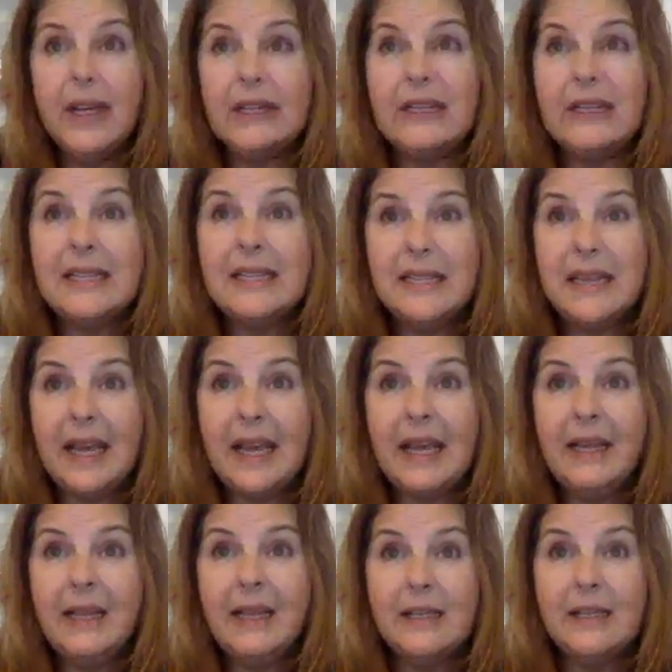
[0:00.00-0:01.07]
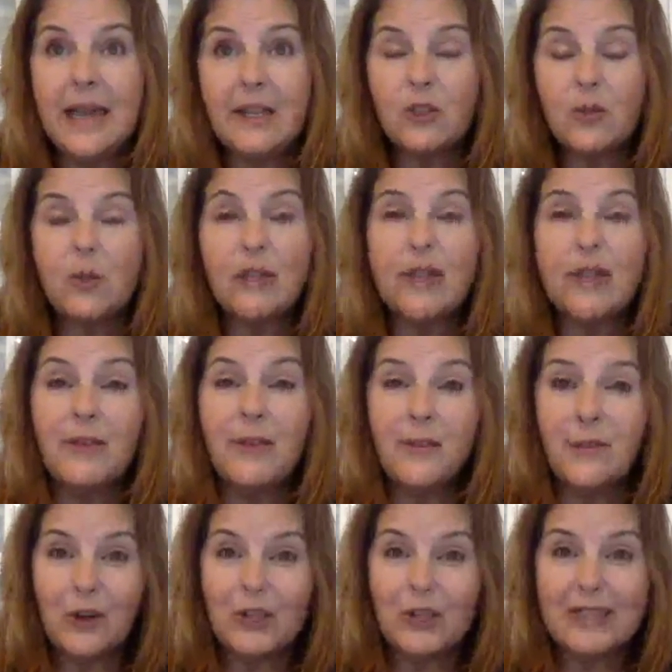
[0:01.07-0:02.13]
and today is actually the
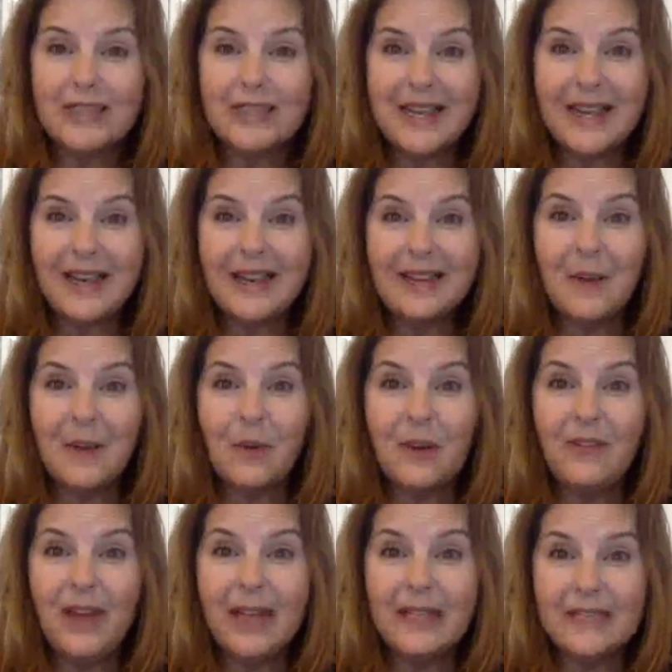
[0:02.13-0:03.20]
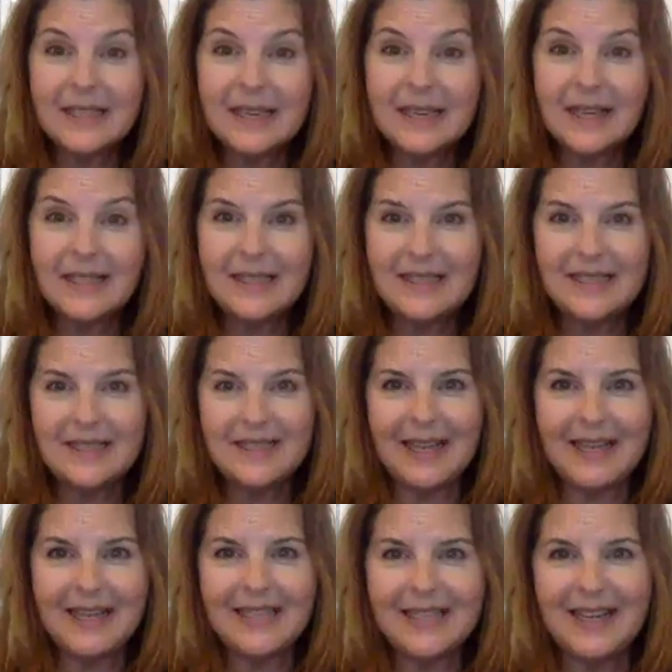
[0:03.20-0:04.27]
first day that we've had sun since
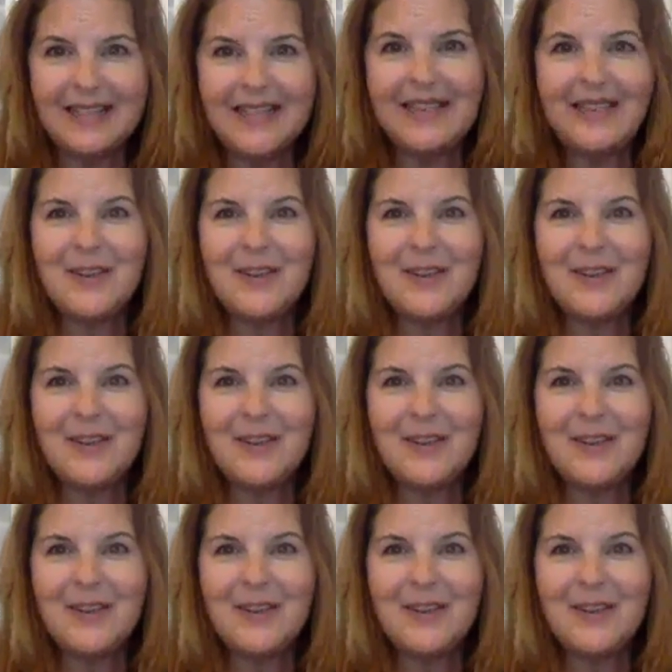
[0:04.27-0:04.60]
last Sunday.